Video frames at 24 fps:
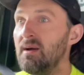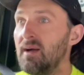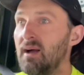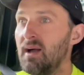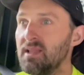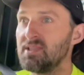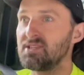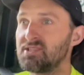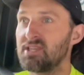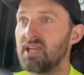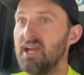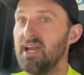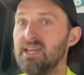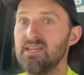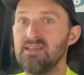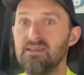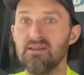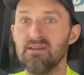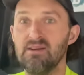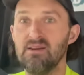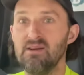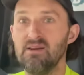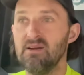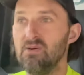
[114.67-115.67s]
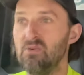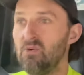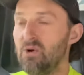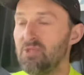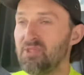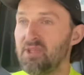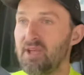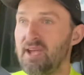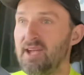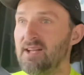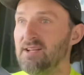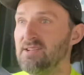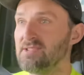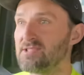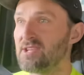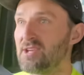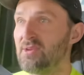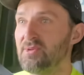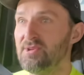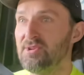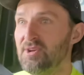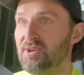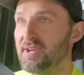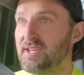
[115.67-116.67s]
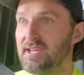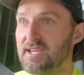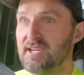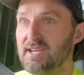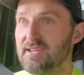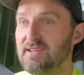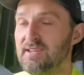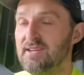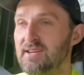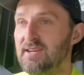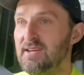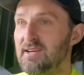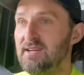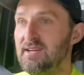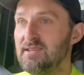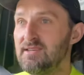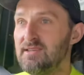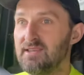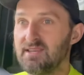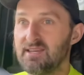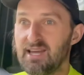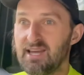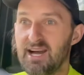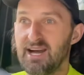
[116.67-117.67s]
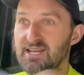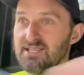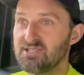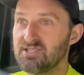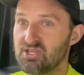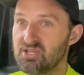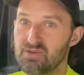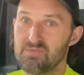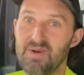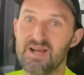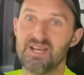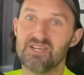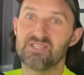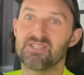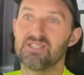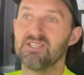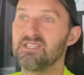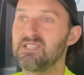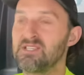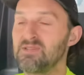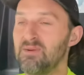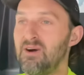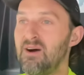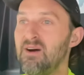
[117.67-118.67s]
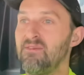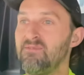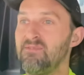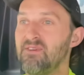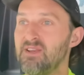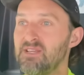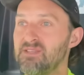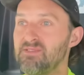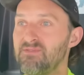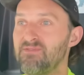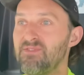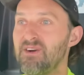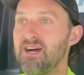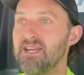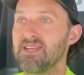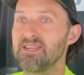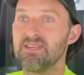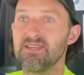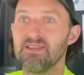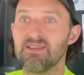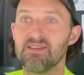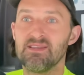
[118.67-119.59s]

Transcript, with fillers: and say what the hell's going on here you guys smashed into our fella's van